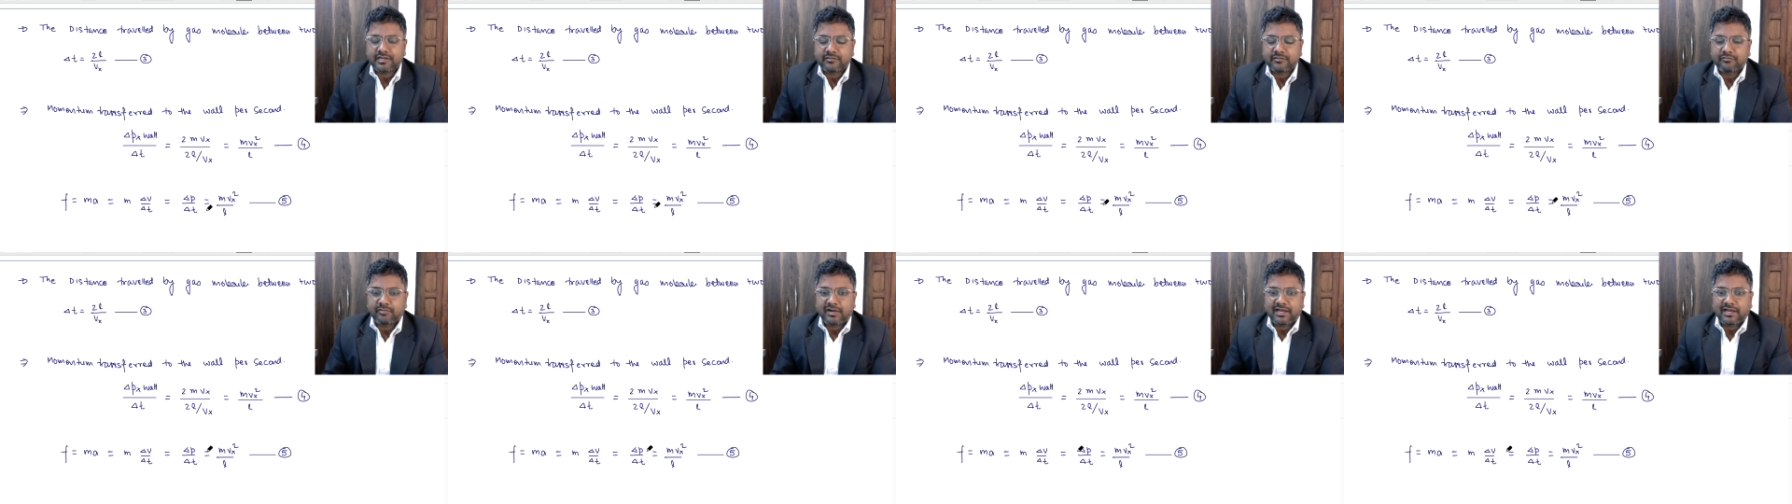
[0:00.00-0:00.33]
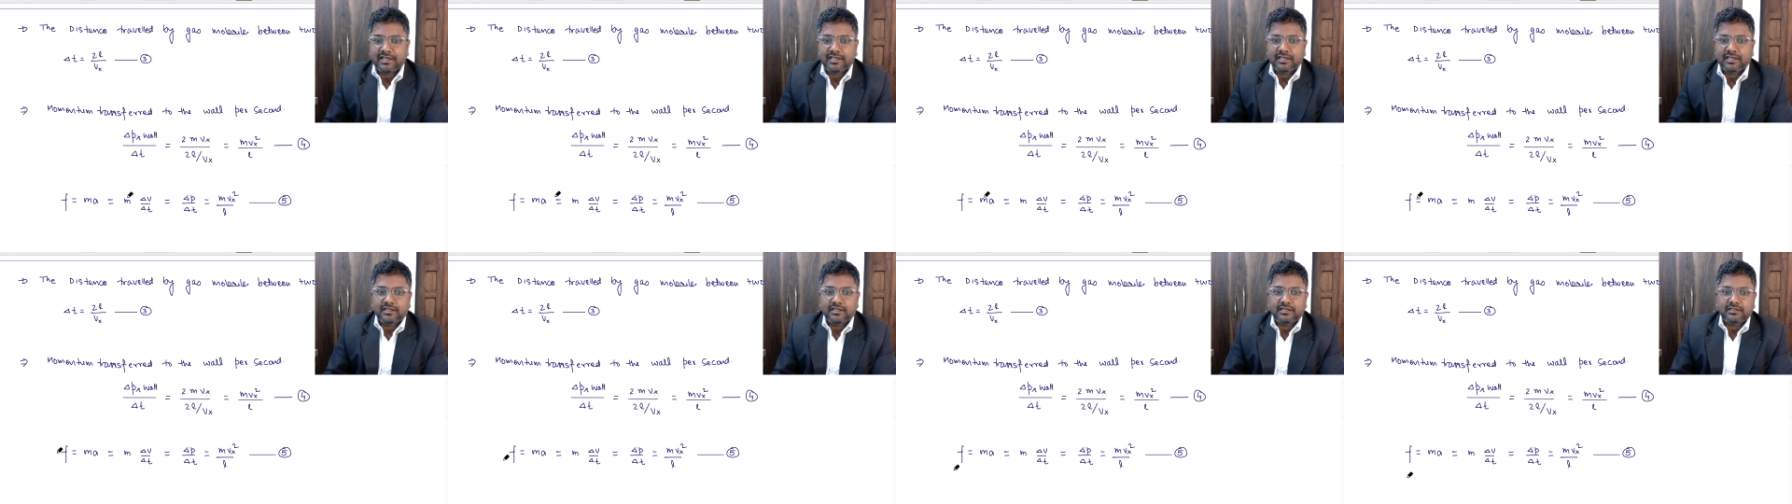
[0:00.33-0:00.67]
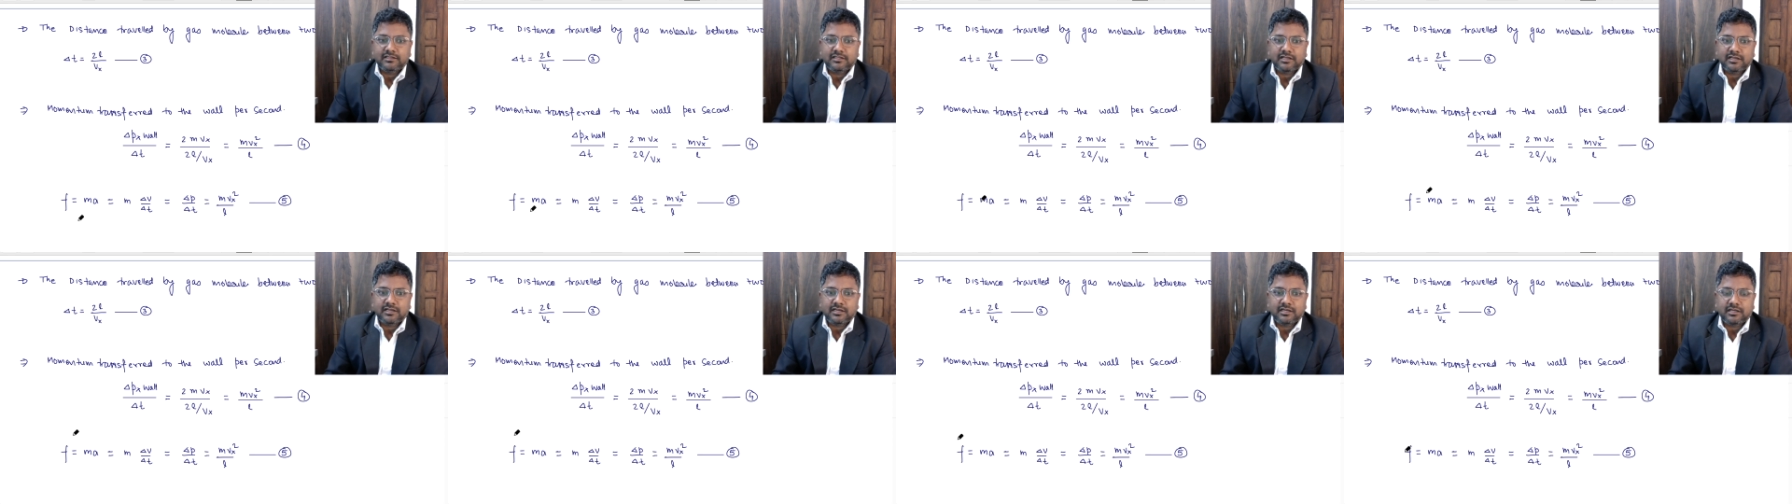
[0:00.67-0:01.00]
by
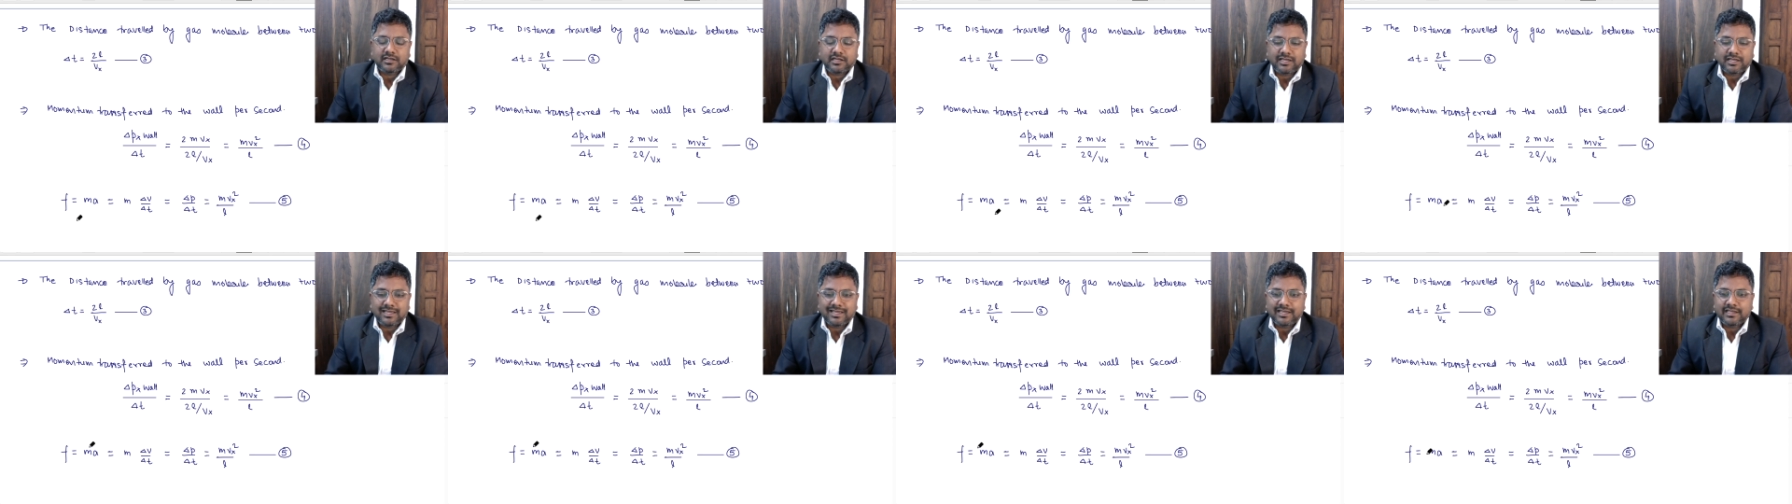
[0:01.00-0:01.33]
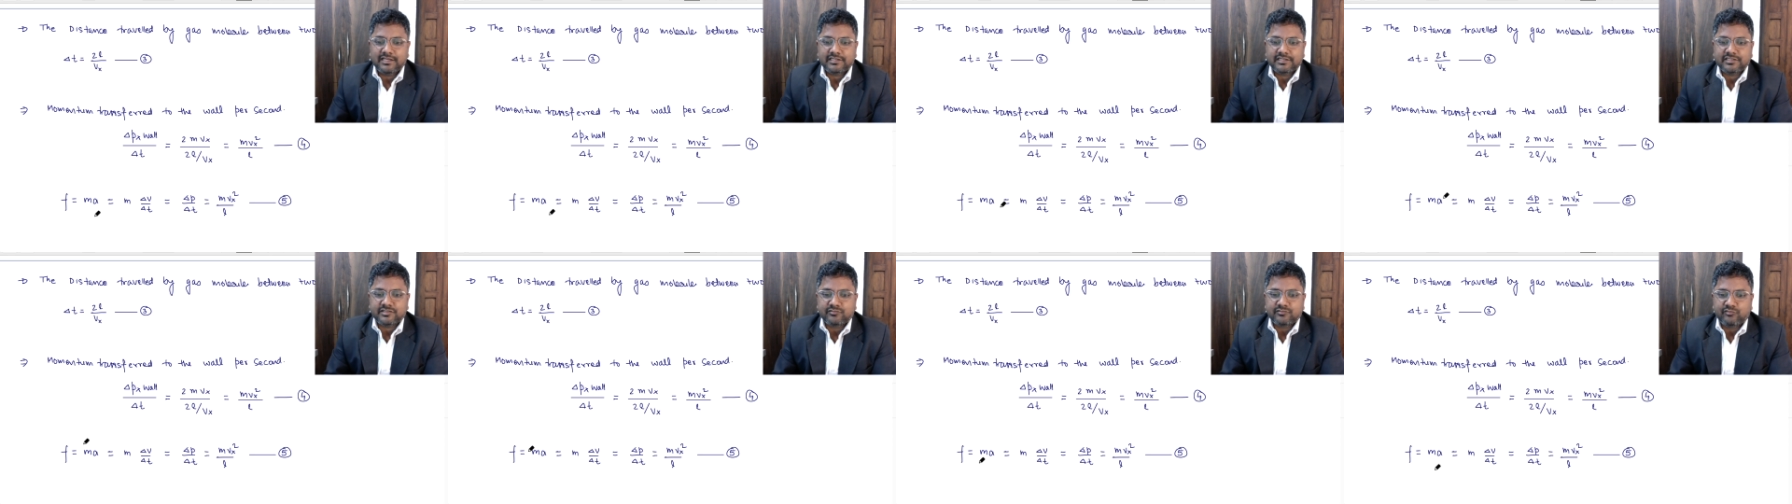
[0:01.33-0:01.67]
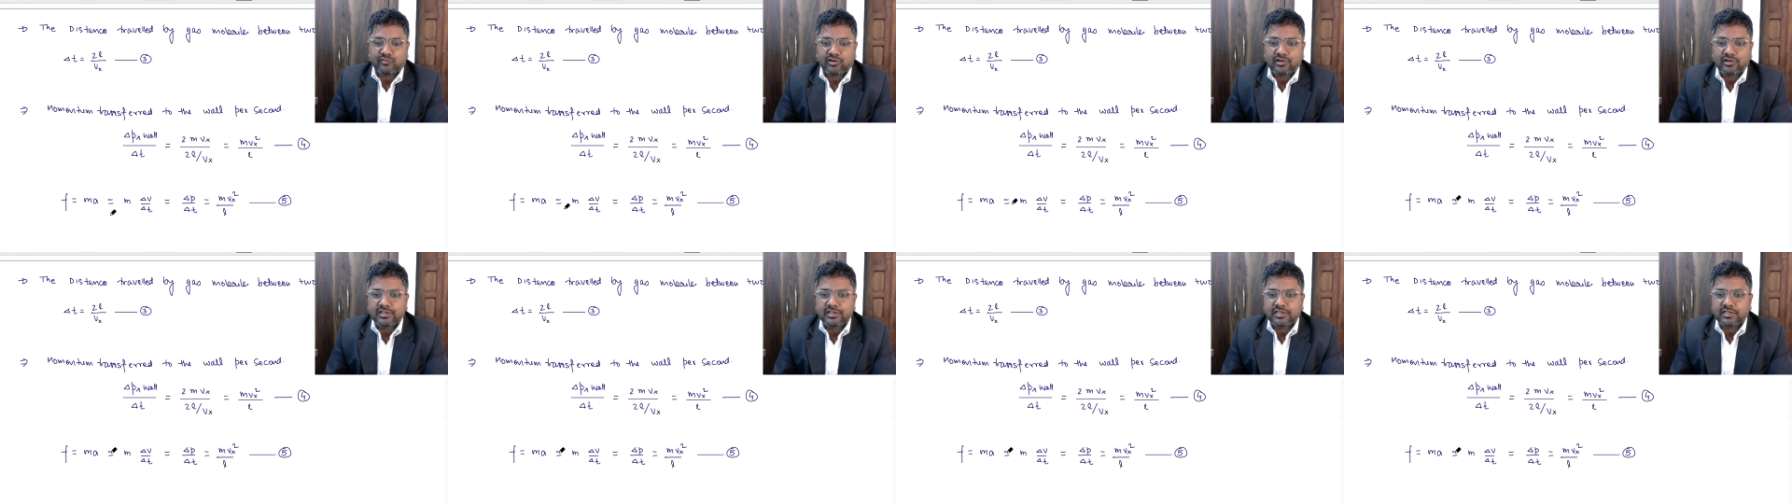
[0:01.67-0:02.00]
the gas
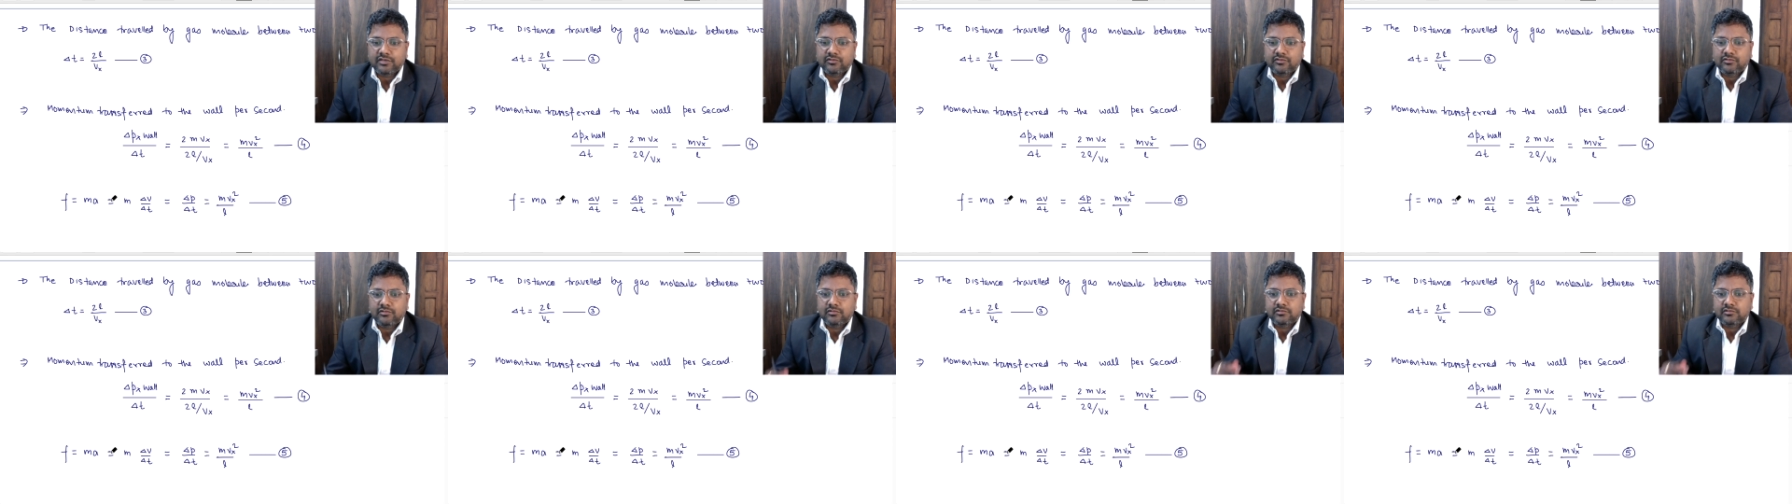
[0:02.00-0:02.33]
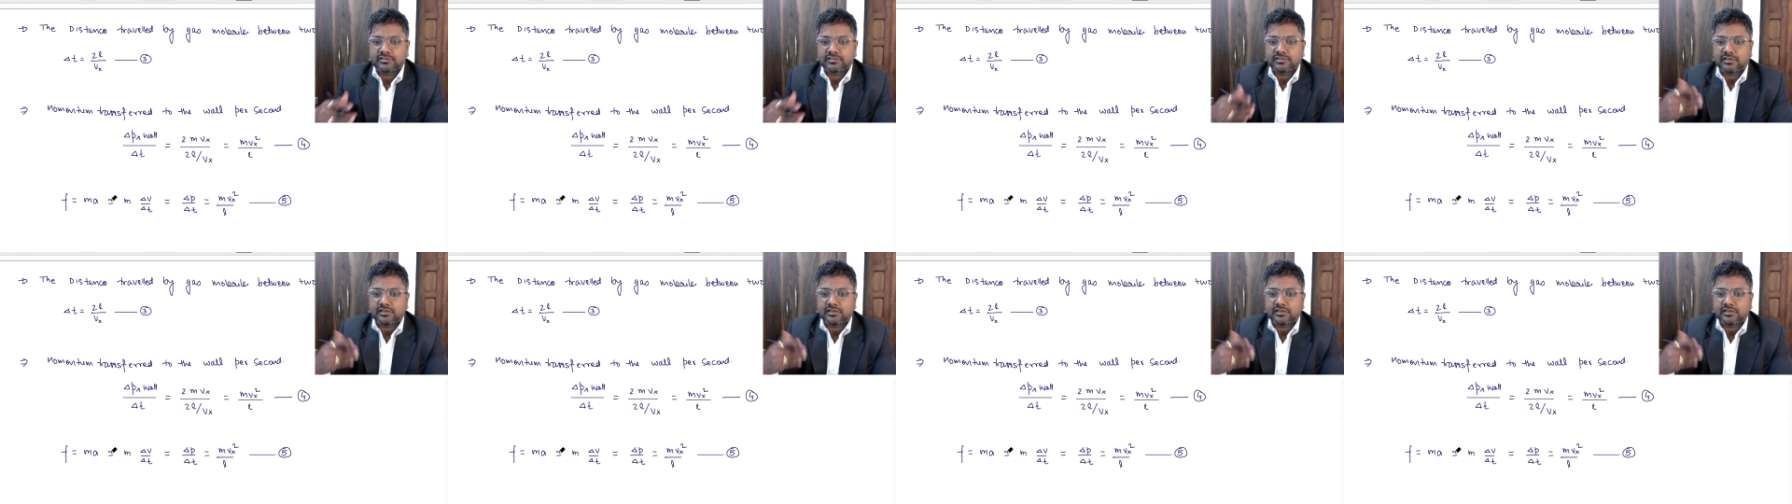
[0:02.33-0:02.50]
molecules